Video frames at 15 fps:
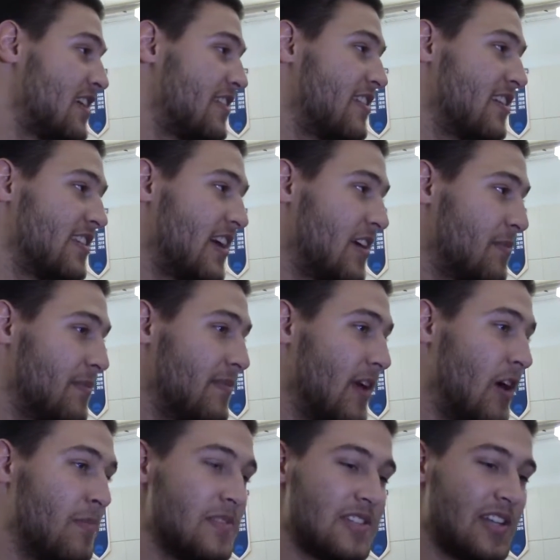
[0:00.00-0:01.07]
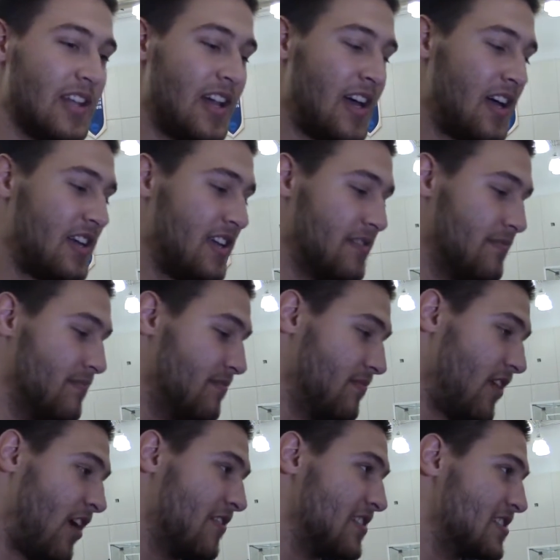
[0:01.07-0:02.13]
I think that'll help us a lot.
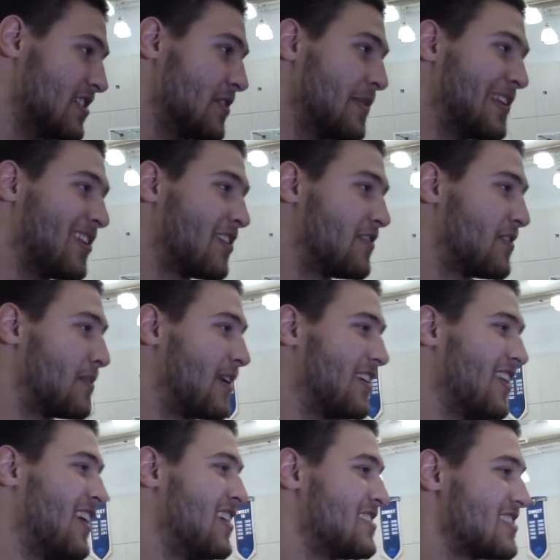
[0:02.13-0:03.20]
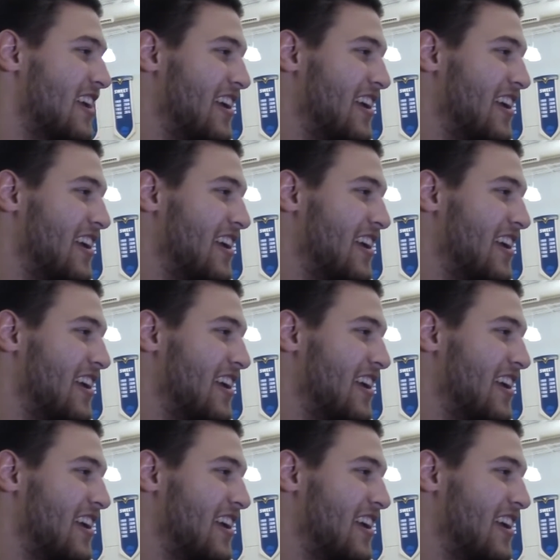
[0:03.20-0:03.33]
And obviously we learned from our loss.